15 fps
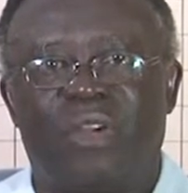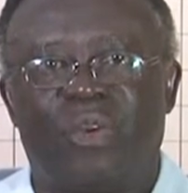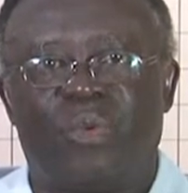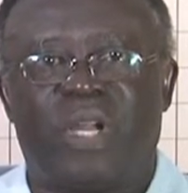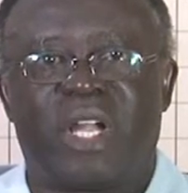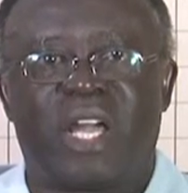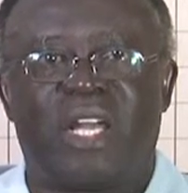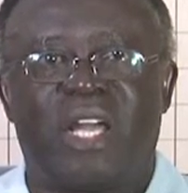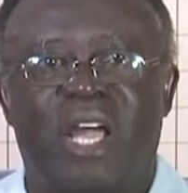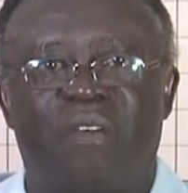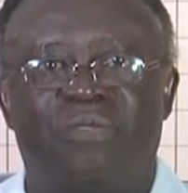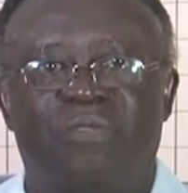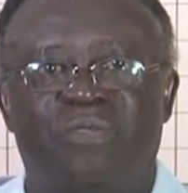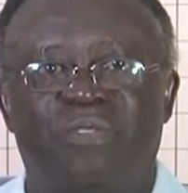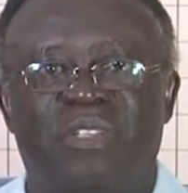We can
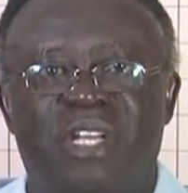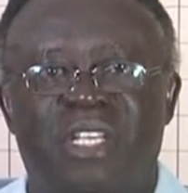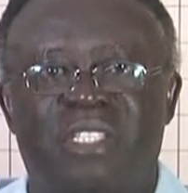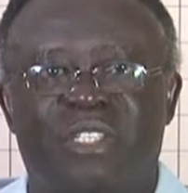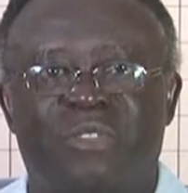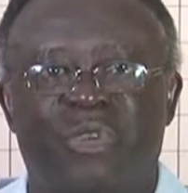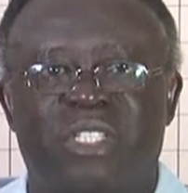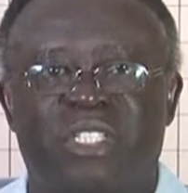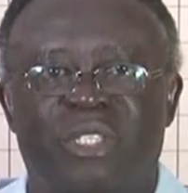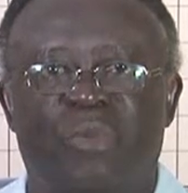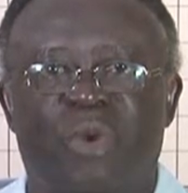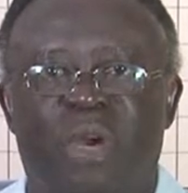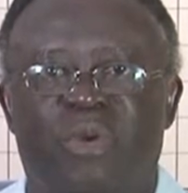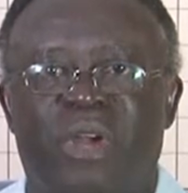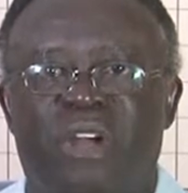have a situation
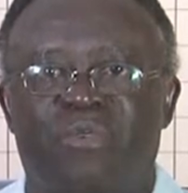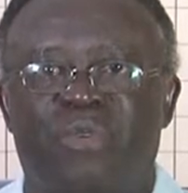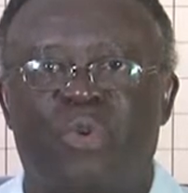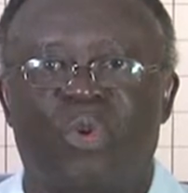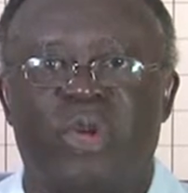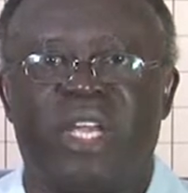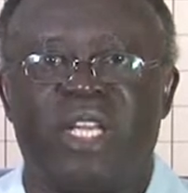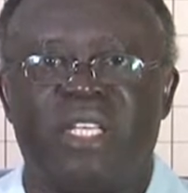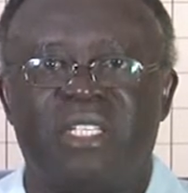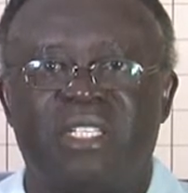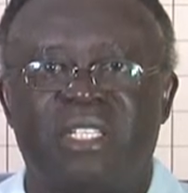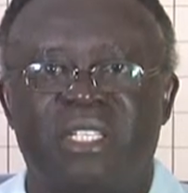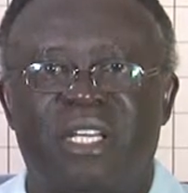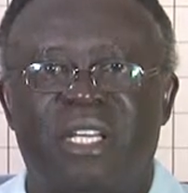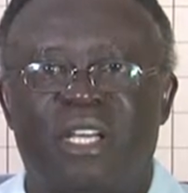where we have no age,
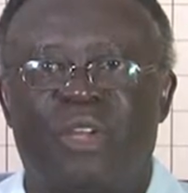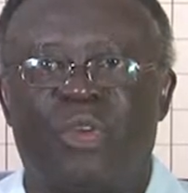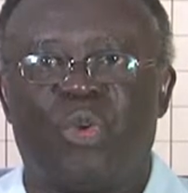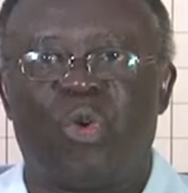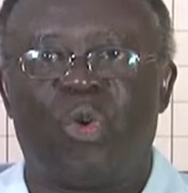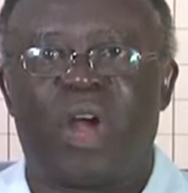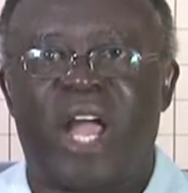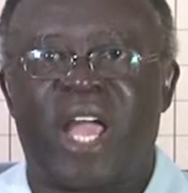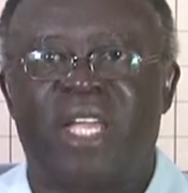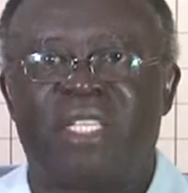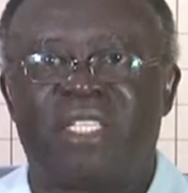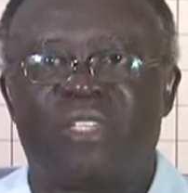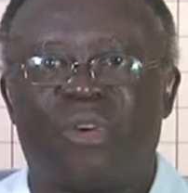no height,